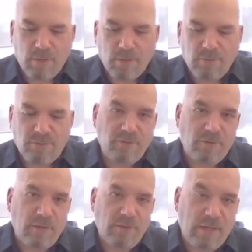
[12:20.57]
just as
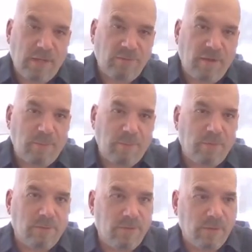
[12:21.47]
an
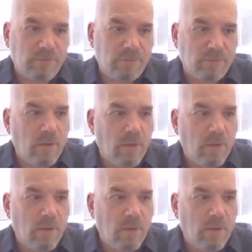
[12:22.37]
example of this,